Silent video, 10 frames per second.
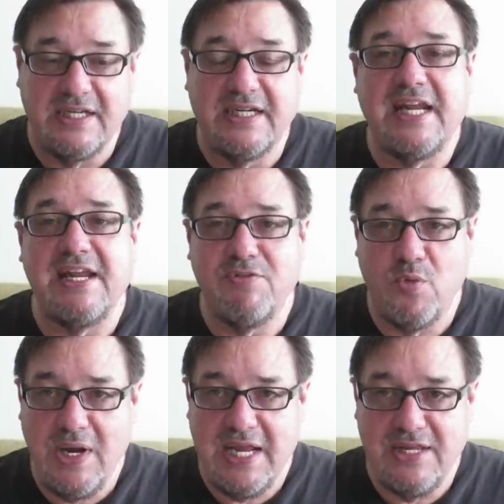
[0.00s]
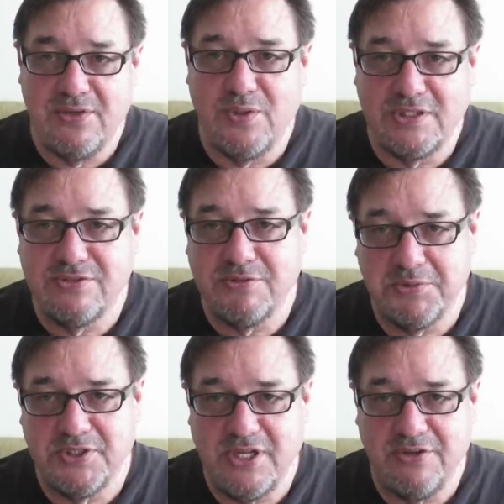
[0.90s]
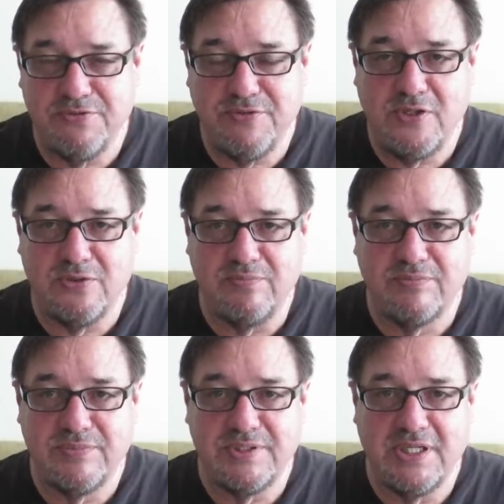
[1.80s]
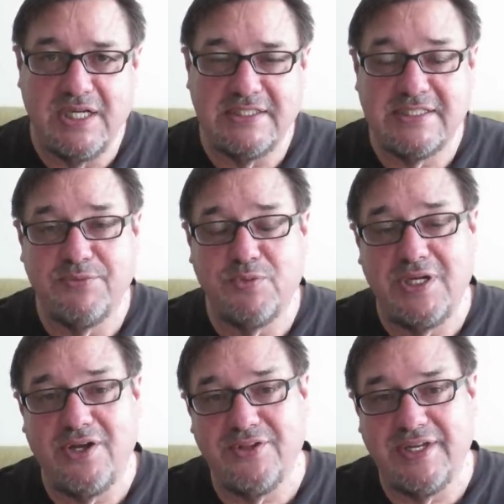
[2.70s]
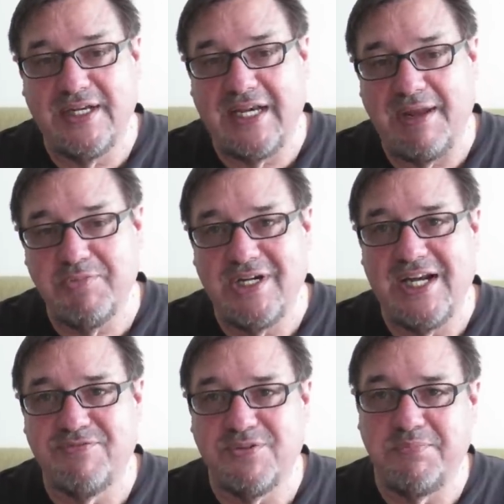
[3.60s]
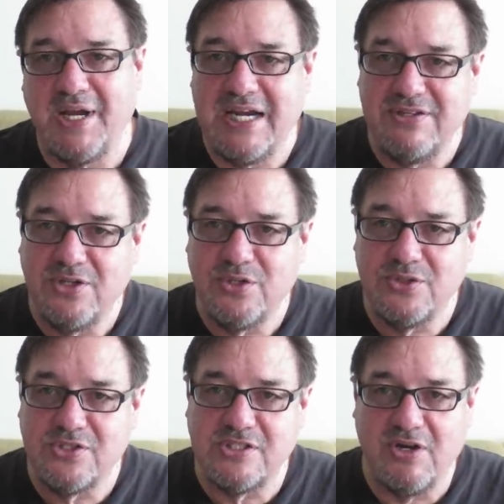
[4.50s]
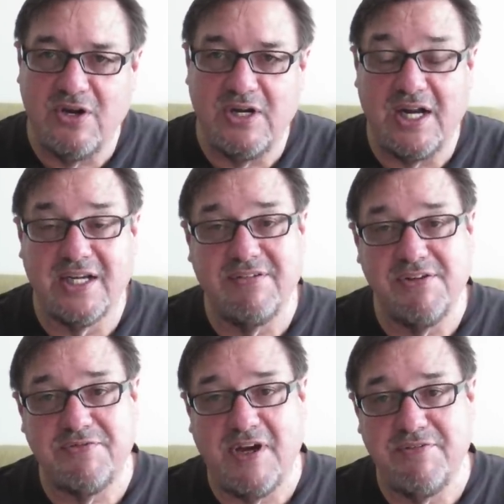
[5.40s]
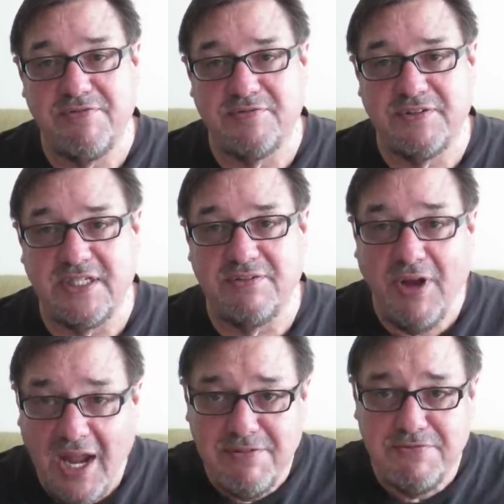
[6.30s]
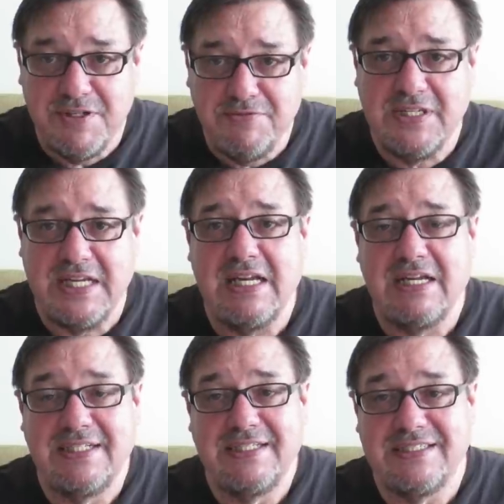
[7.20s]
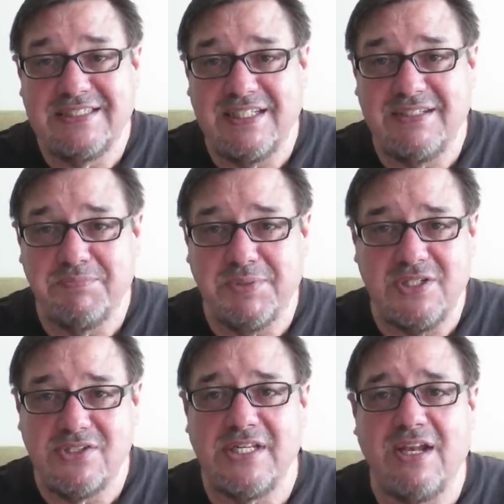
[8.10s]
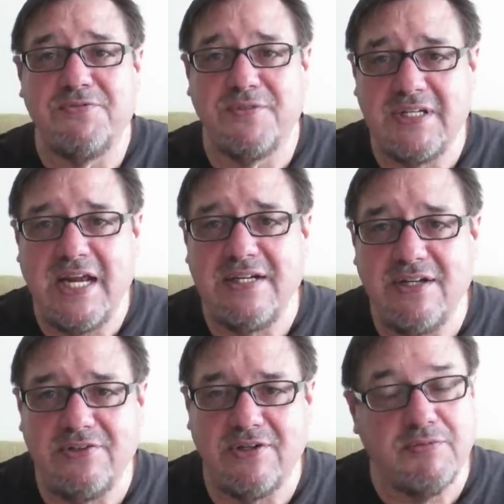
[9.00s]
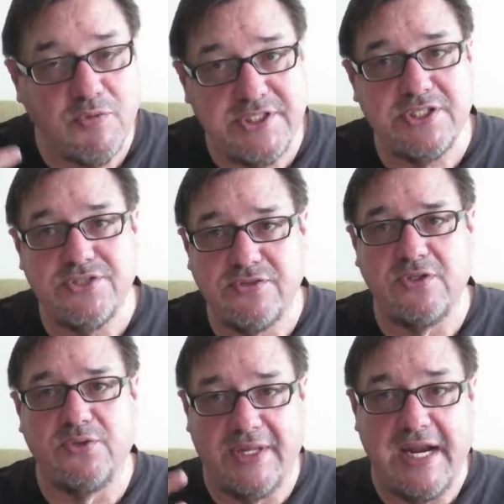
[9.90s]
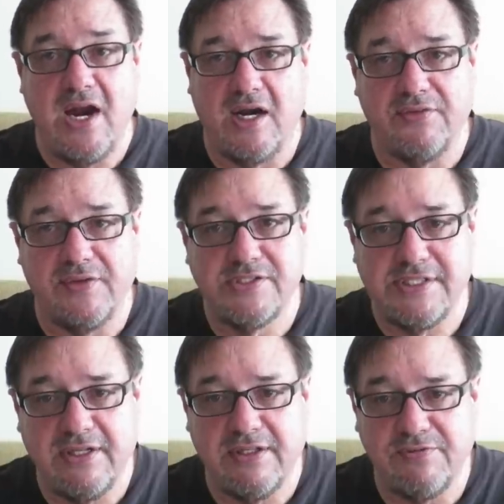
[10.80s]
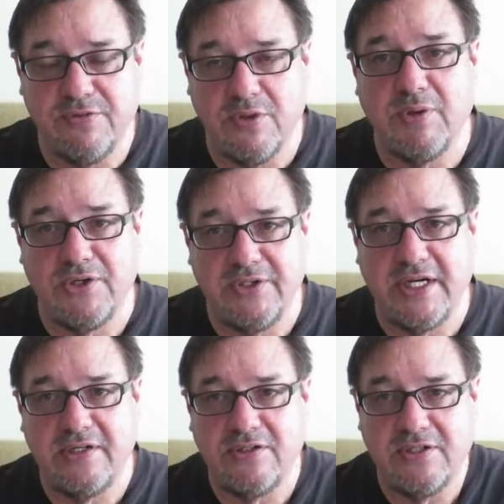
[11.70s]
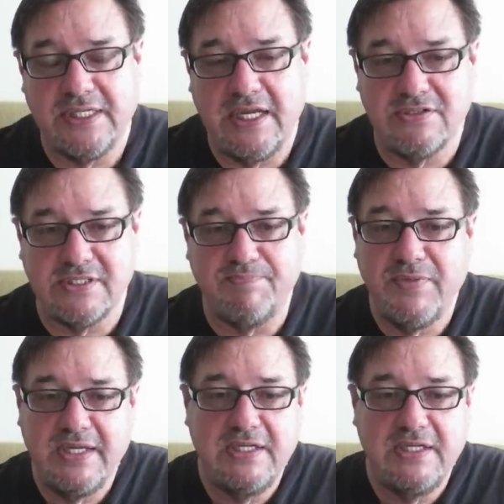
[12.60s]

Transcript: And he gave away the ones from his other phone. I said, well, I'm going to have to buy those, so I'll give you 550 550 He said, but they're selling for 900 which is true. They are. They're selling for around 900000